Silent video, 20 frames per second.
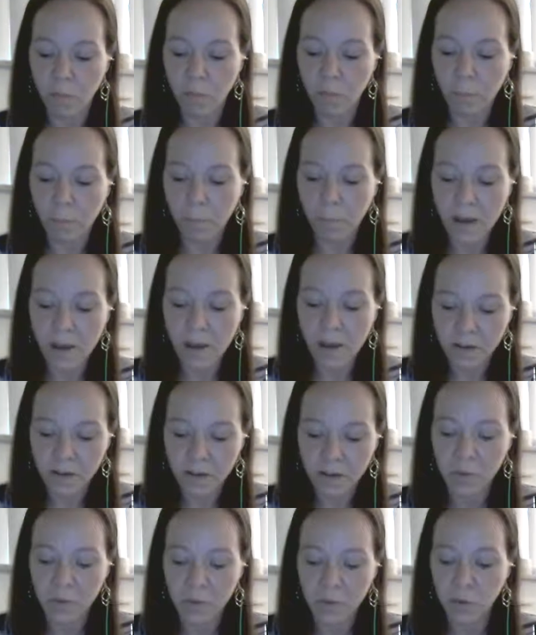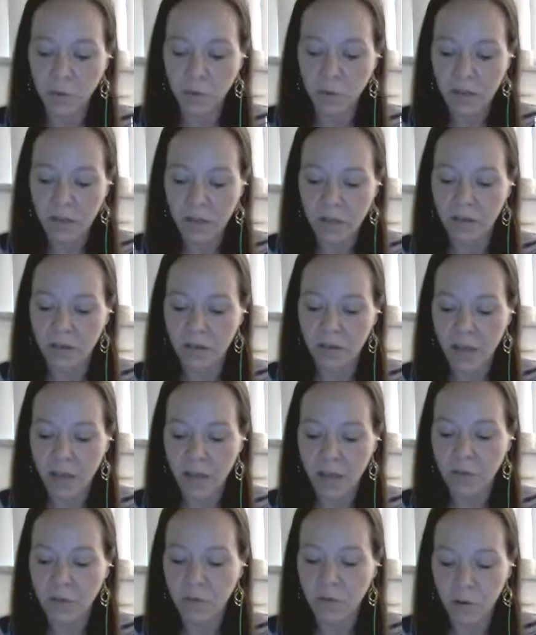paganism into a teen's life
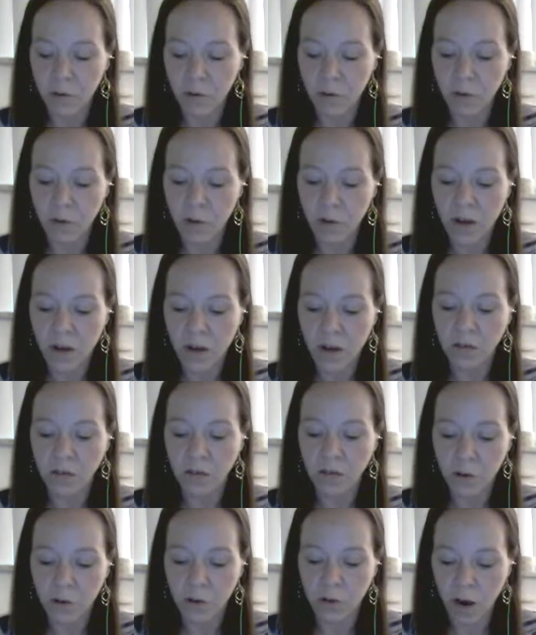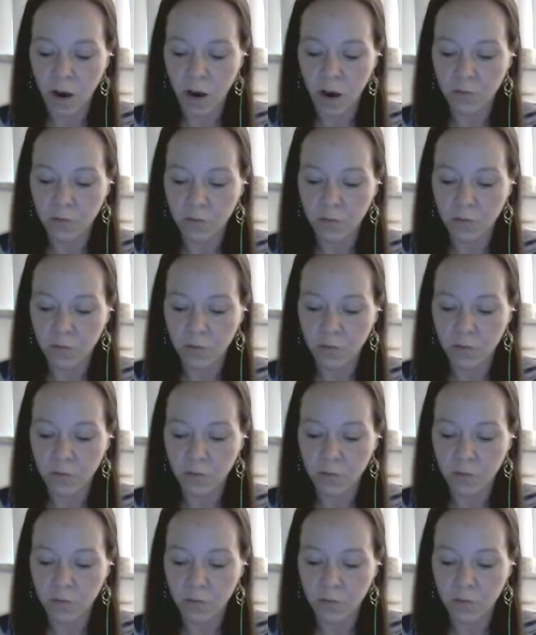if they were not raised in the craft?